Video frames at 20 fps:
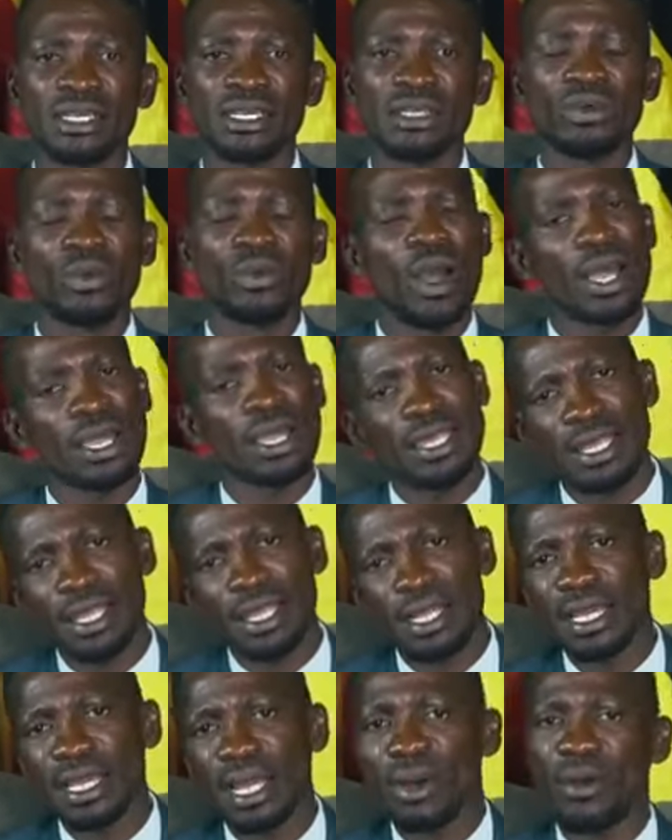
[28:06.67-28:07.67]
you are
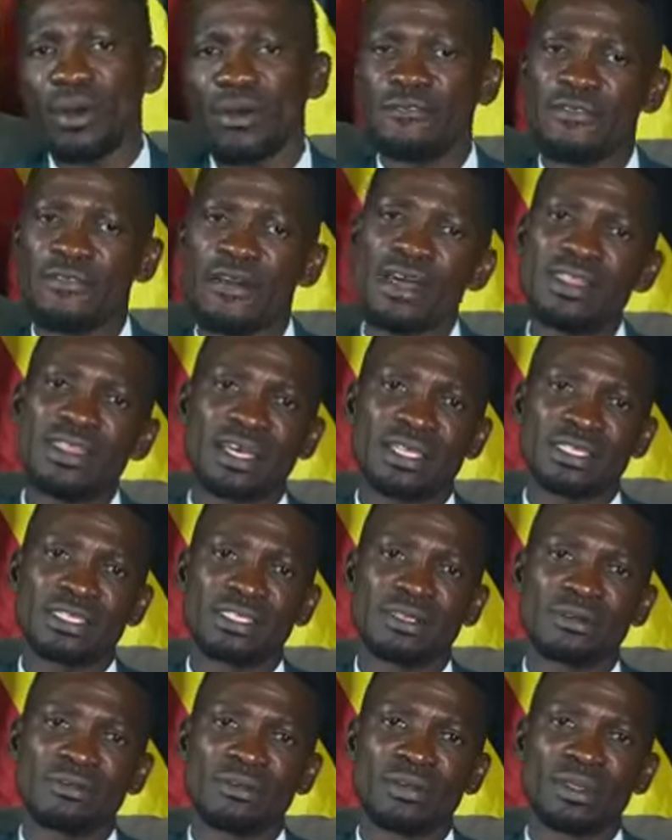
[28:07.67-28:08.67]
killing our
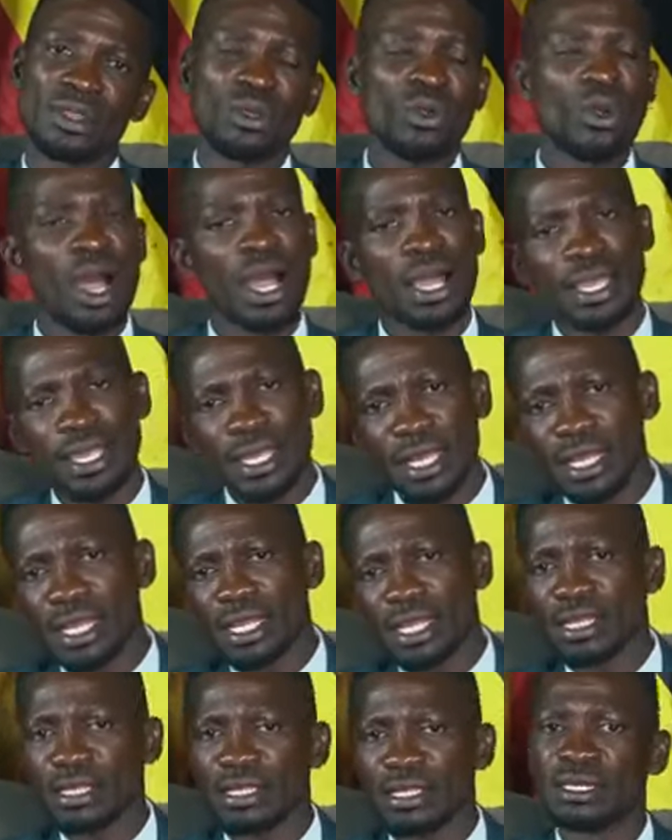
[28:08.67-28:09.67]
fathers, you are
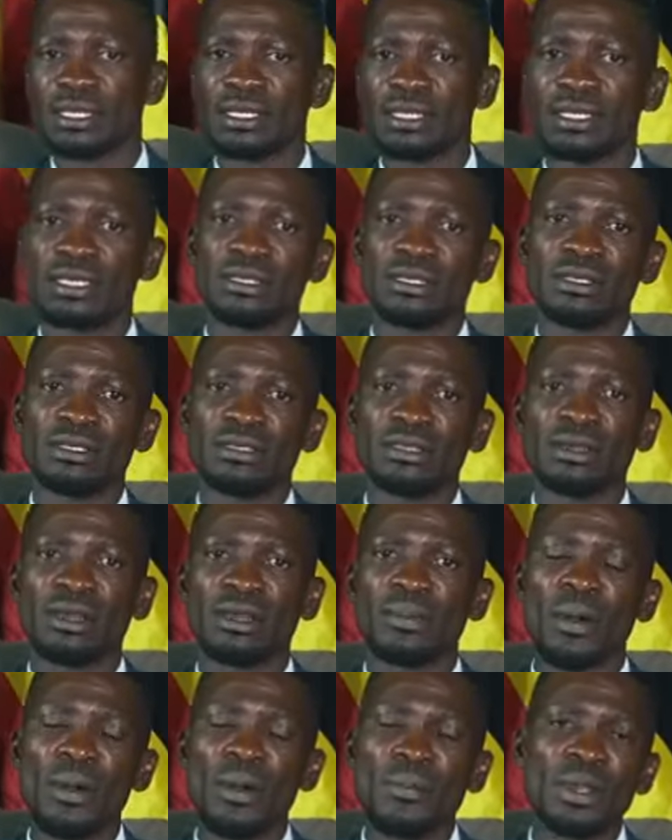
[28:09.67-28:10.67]
killing
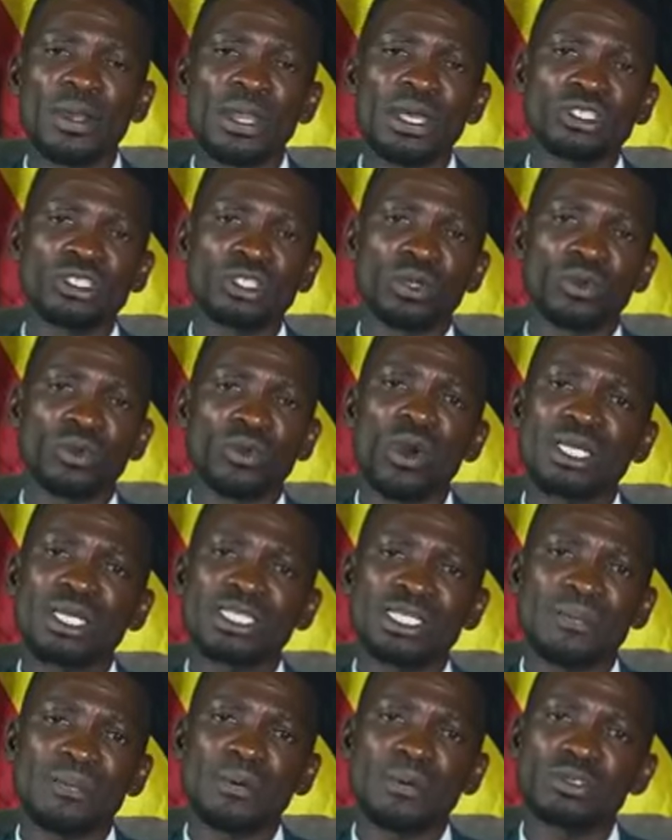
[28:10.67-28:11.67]
a population who are
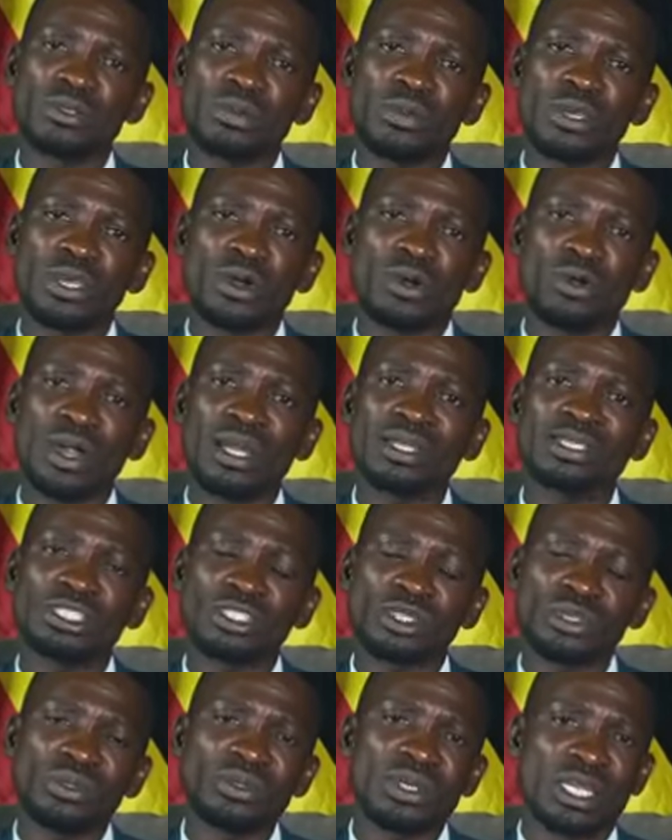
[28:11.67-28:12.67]
supposed to be your
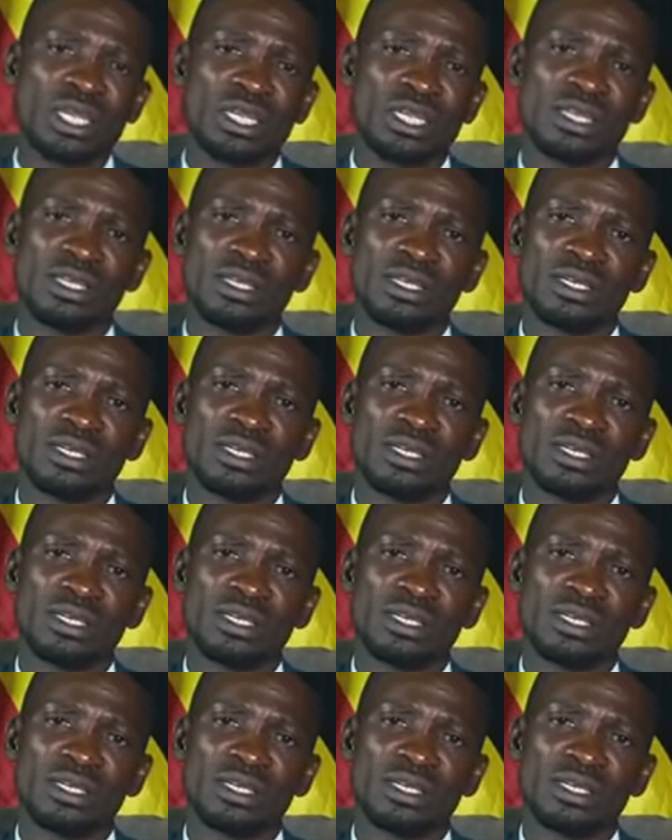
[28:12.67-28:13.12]
grandchildren.